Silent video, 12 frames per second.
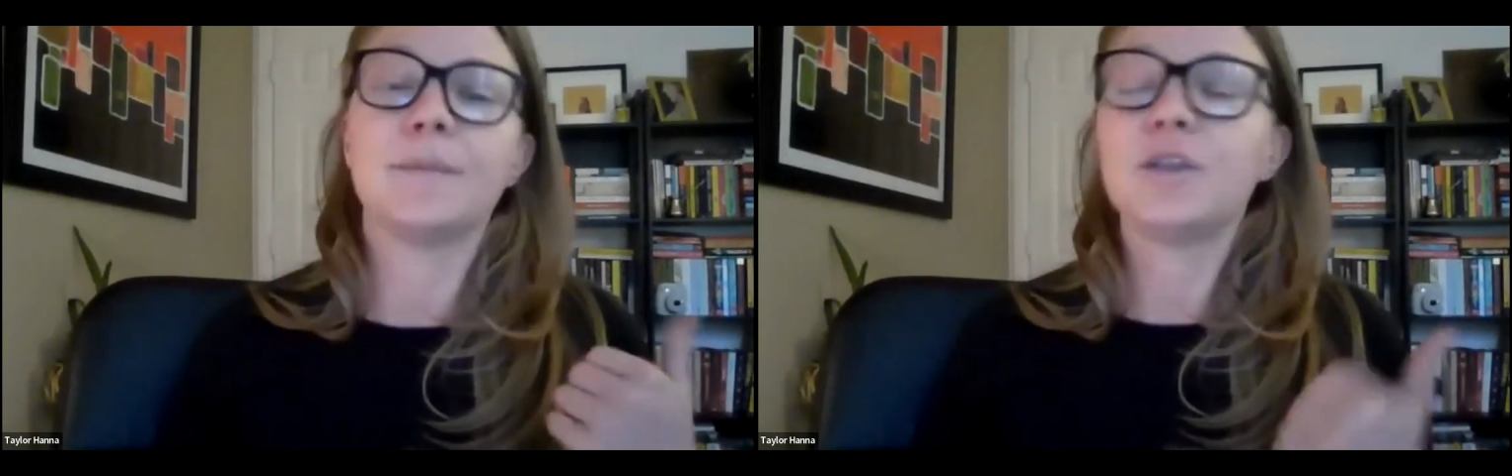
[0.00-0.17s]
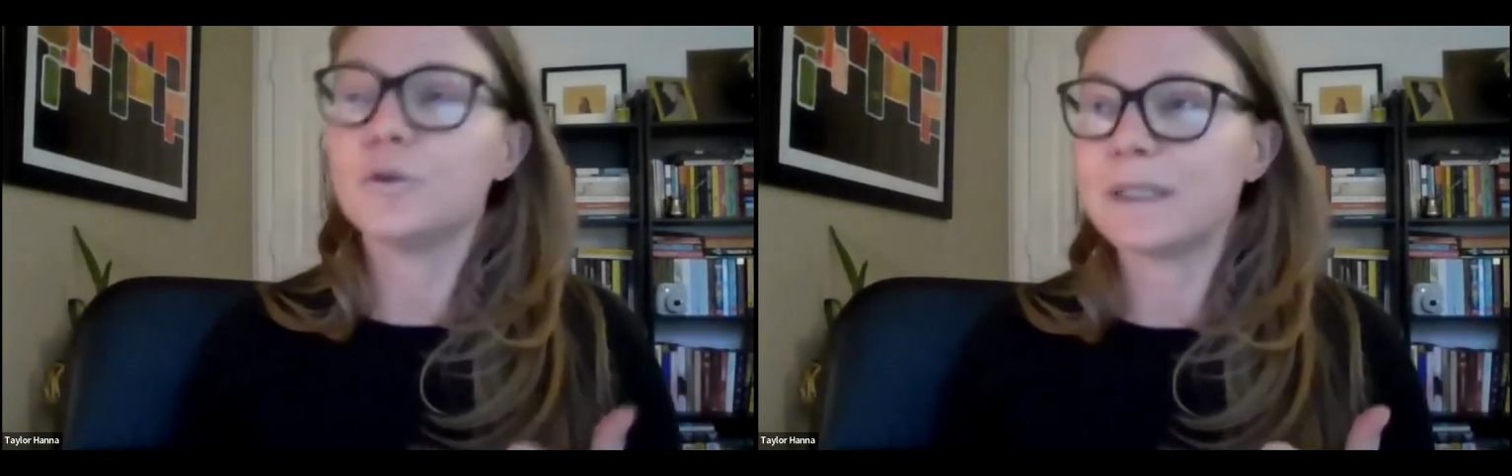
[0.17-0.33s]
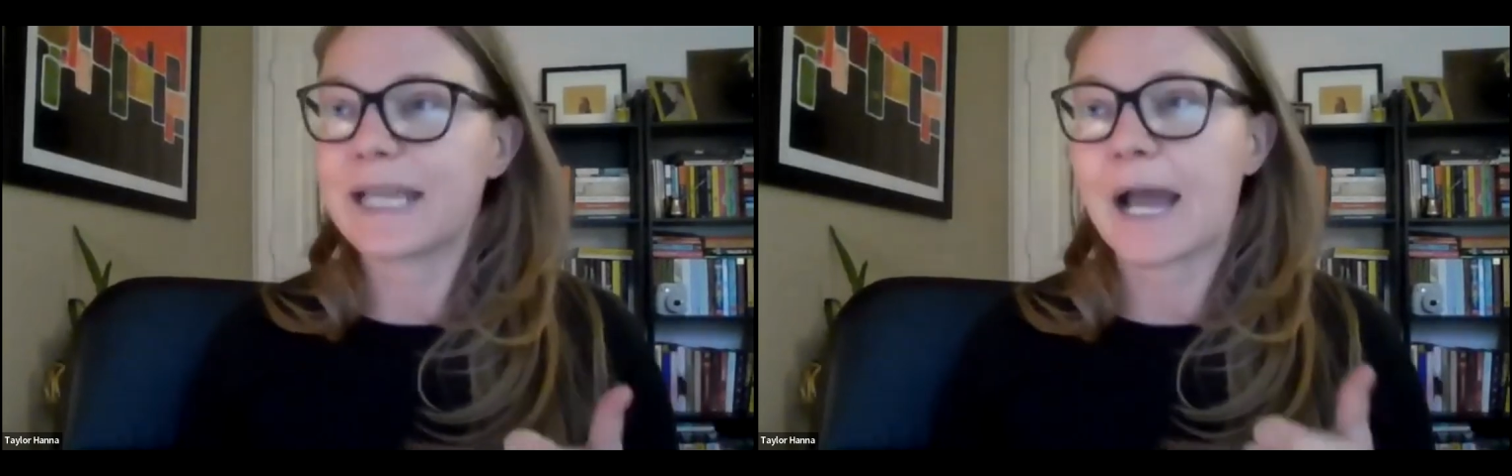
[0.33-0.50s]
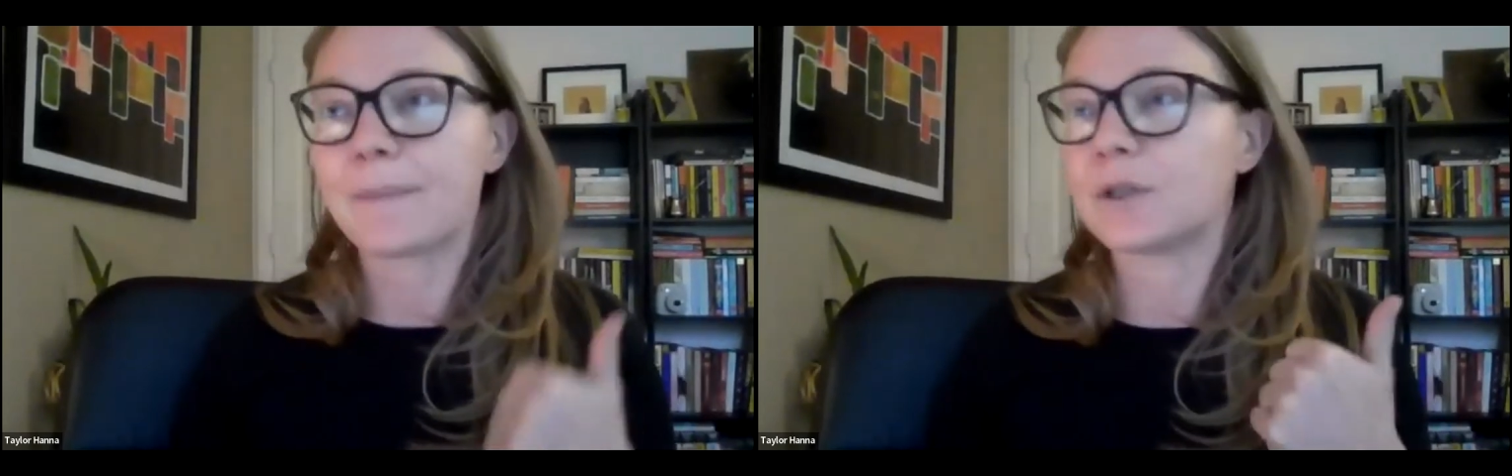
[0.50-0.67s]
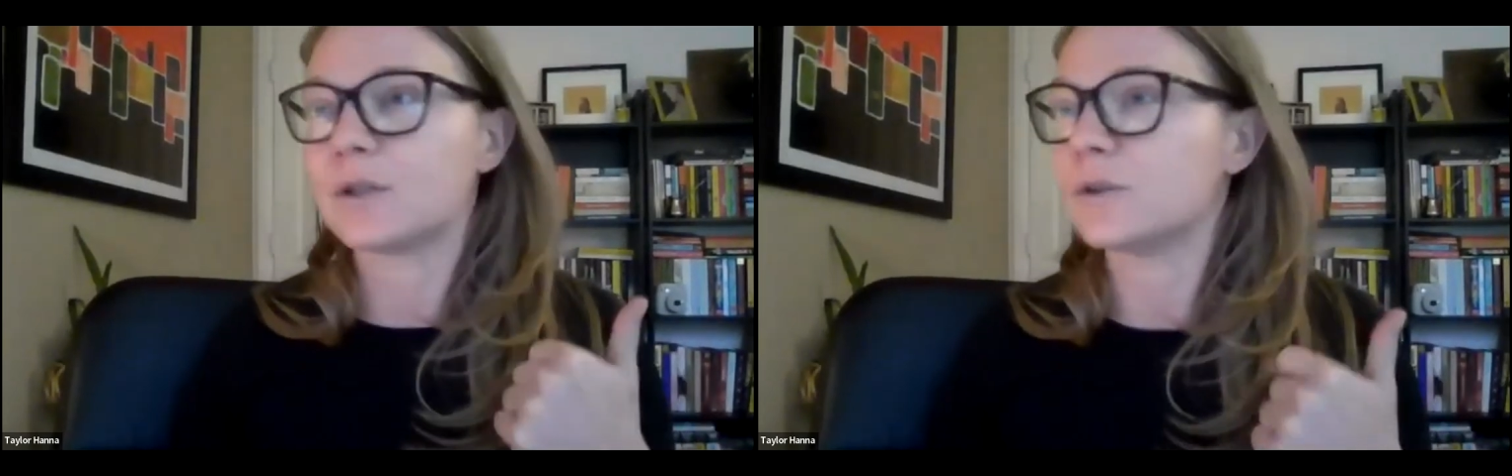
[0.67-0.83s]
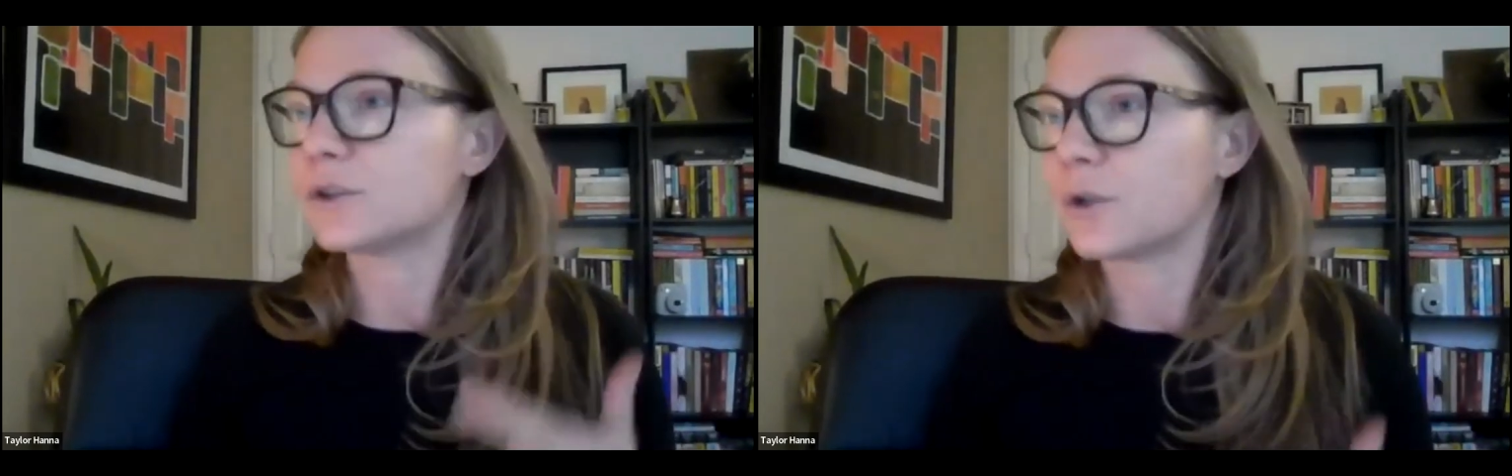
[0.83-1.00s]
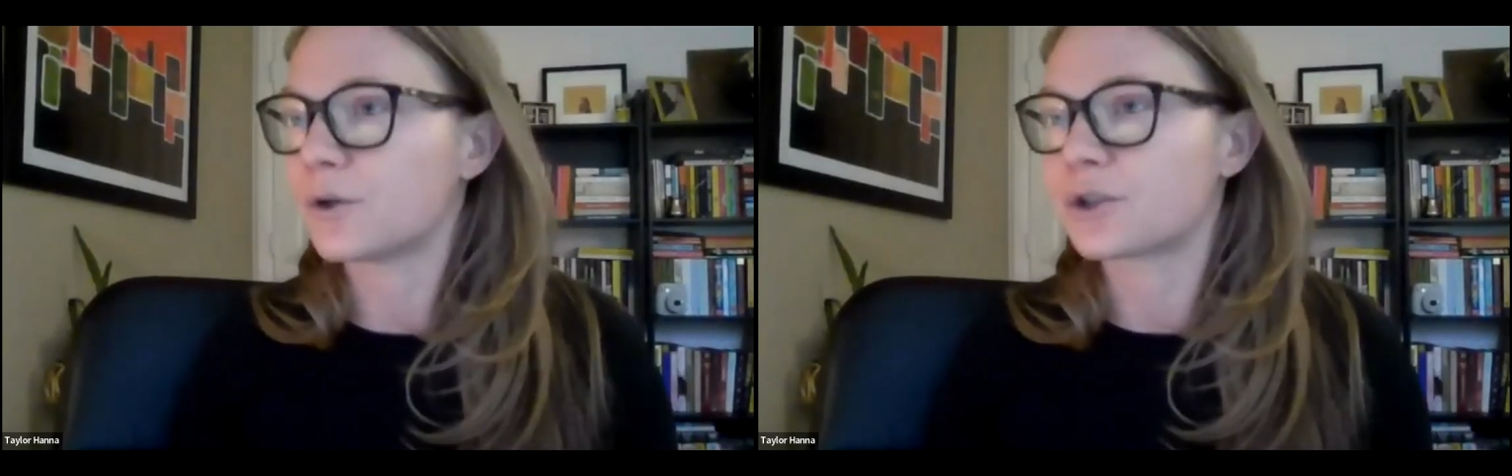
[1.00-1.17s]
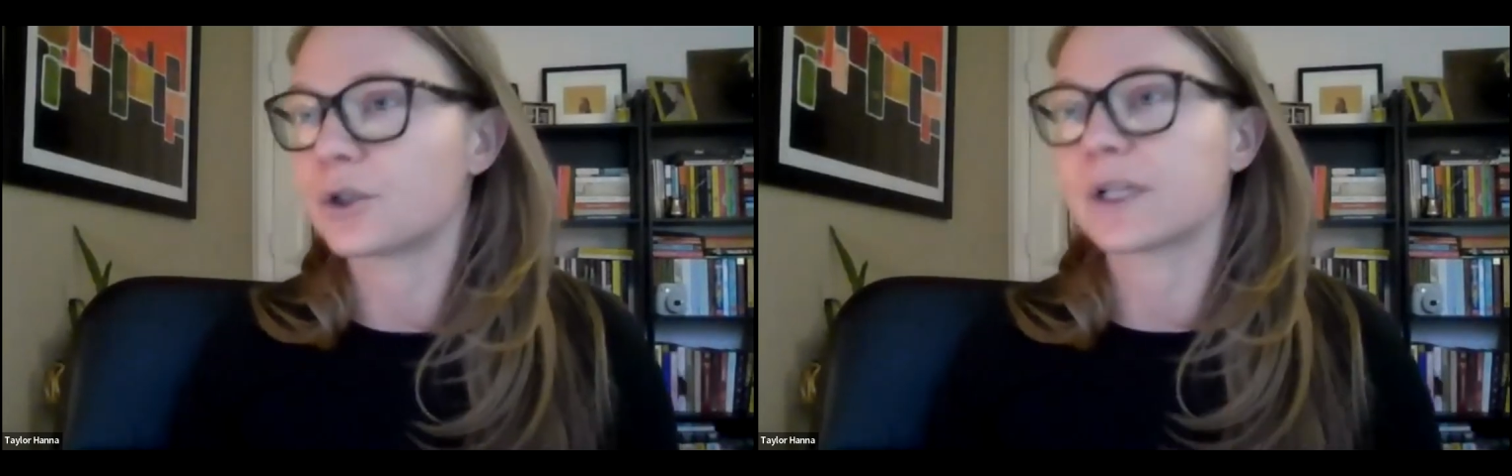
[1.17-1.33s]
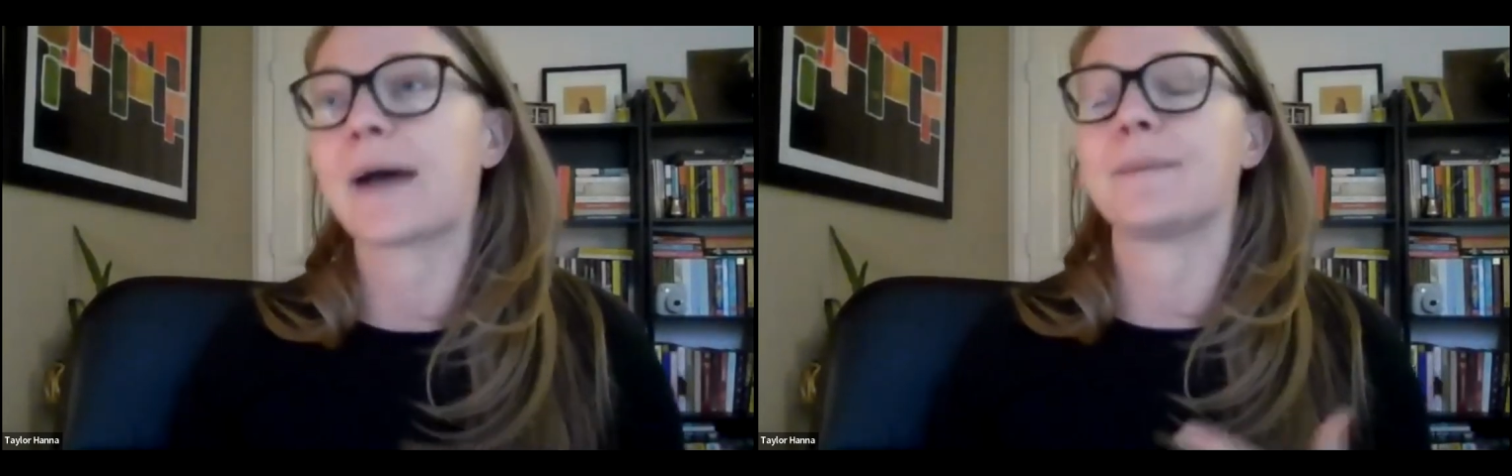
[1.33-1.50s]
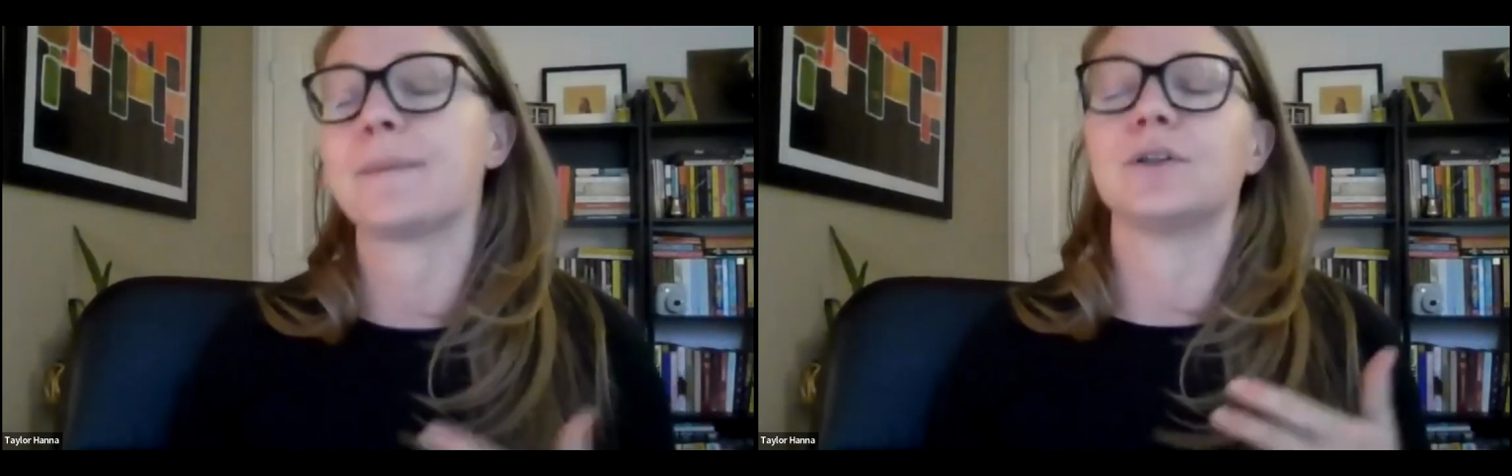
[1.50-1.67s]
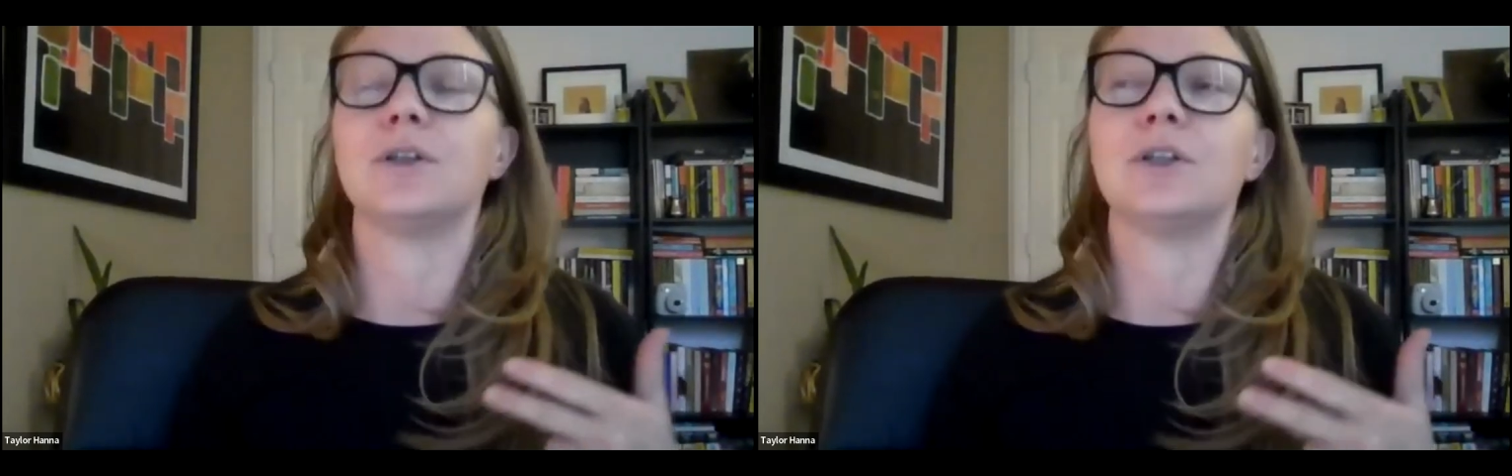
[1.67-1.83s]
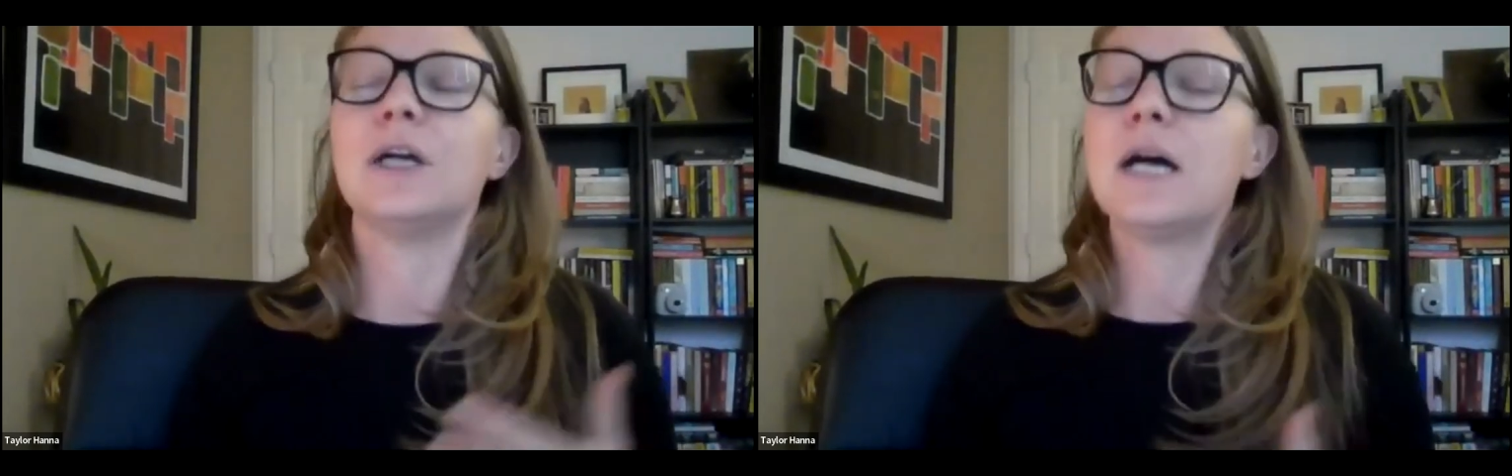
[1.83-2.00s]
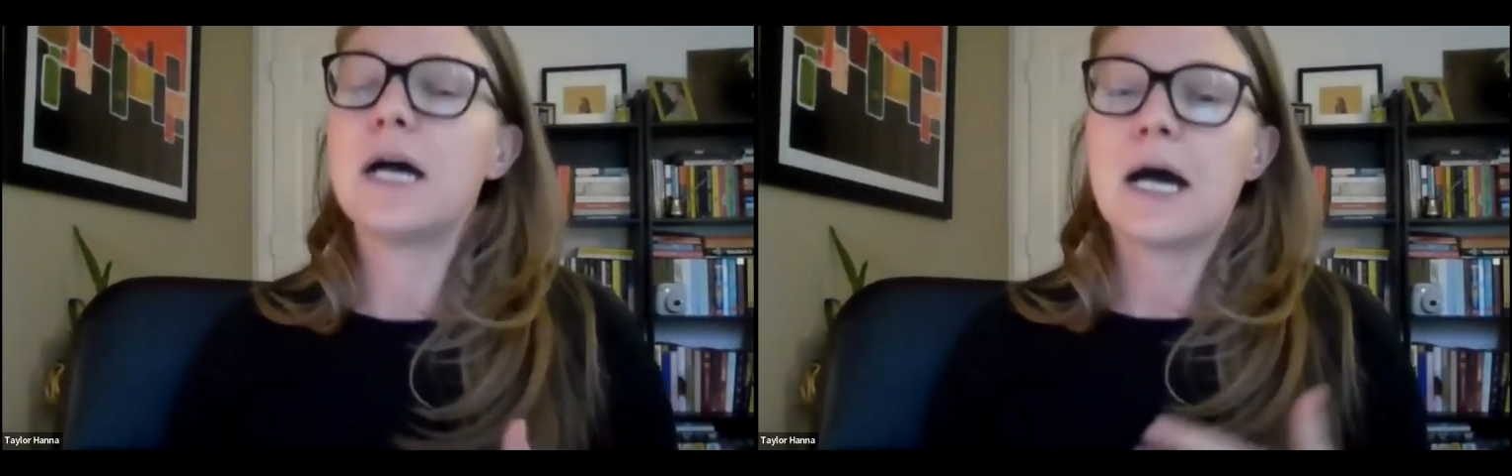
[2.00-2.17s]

human capital, social capital,